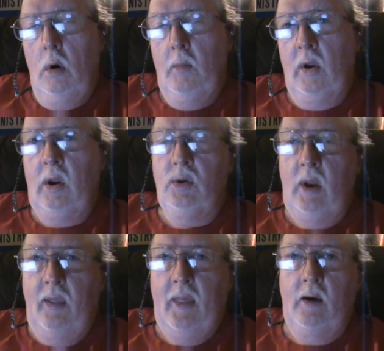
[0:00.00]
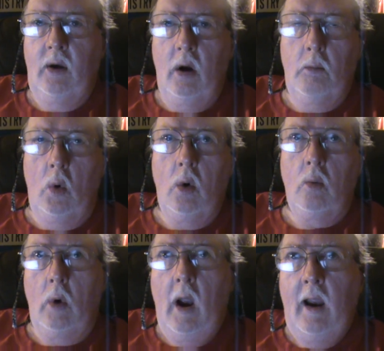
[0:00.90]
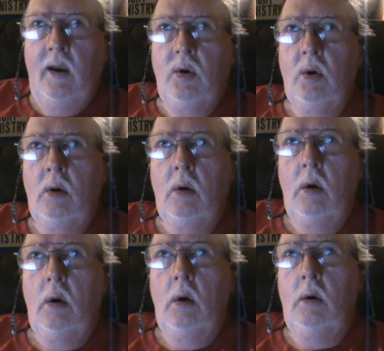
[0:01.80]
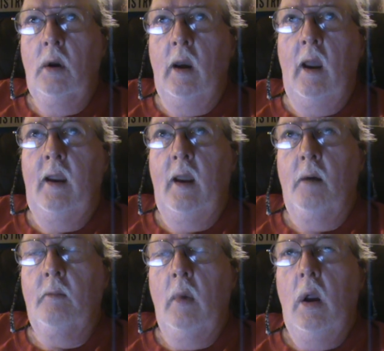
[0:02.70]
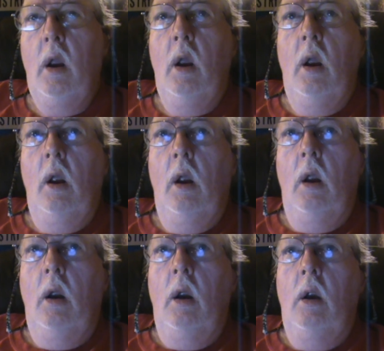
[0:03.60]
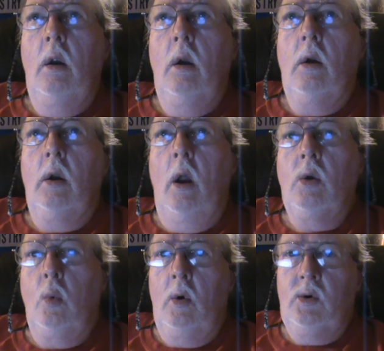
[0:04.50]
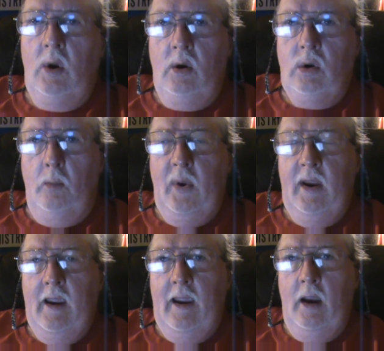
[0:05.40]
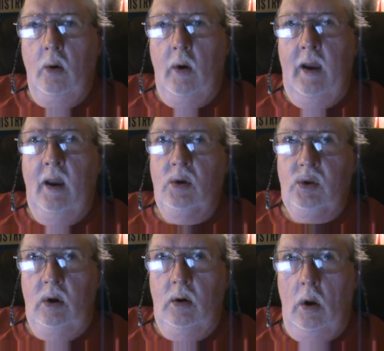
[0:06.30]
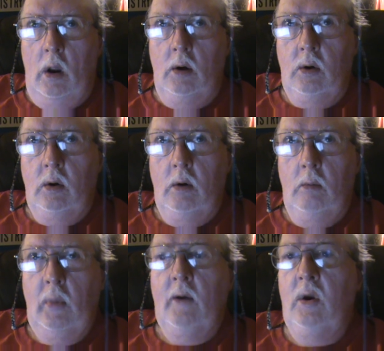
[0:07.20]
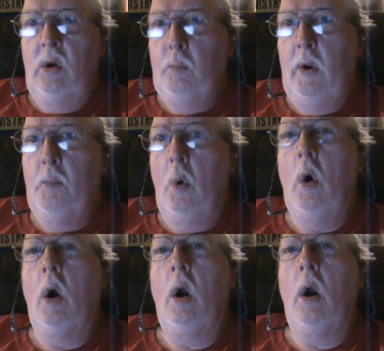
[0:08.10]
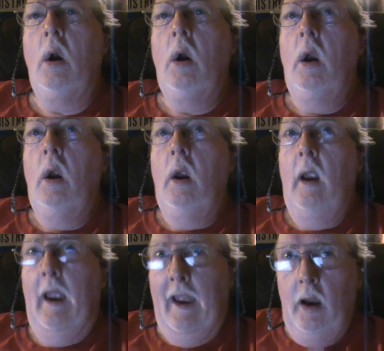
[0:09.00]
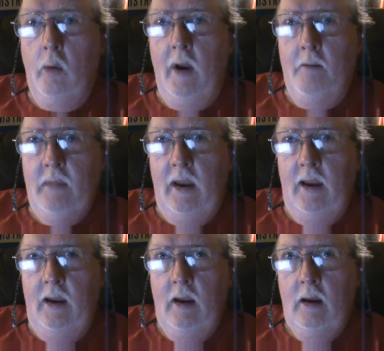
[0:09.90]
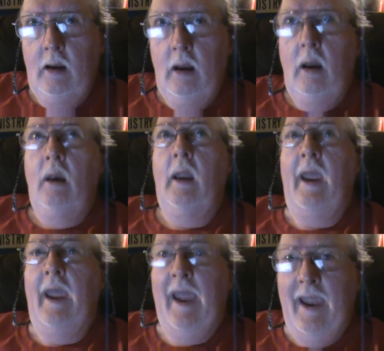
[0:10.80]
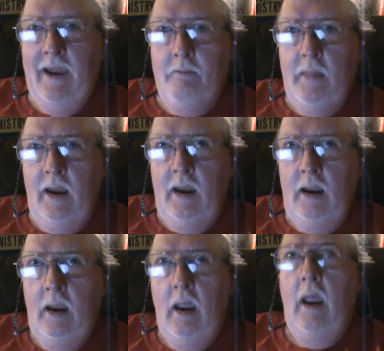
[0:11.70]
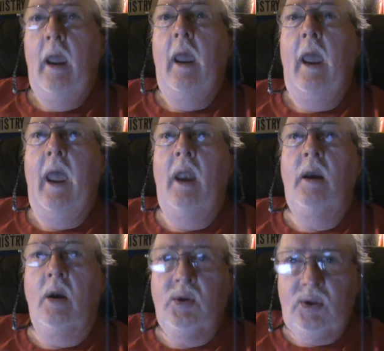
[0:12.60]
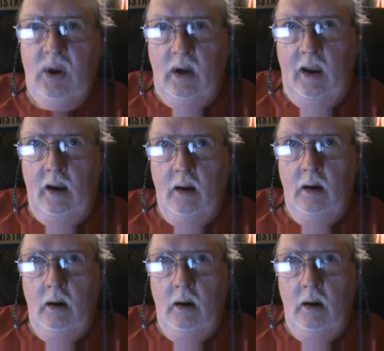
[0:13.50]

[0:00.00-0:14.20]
because they think they're more right than I am. God's word says to be angry and sin not. But these people are angry at me, they hate me, and they're sinning.